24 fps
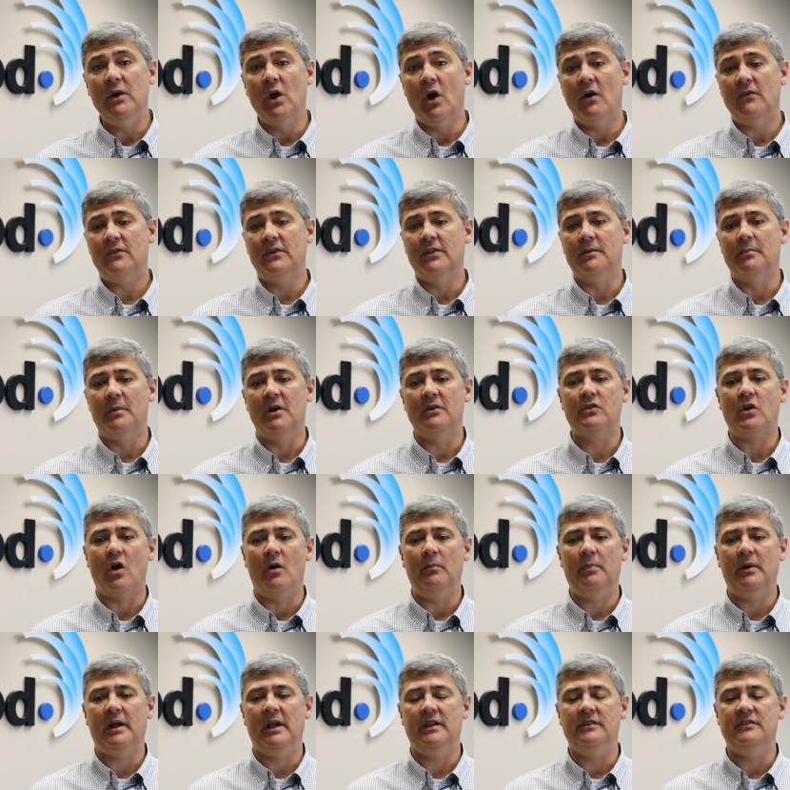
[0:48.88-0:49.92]
we offer the most
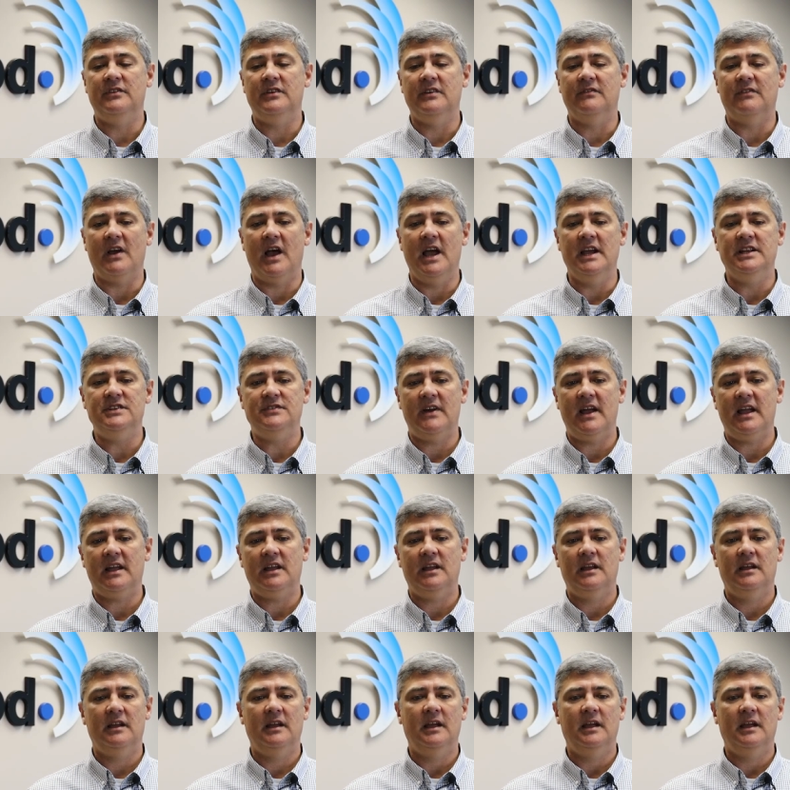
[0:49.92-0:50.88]
comprehensive HVAC,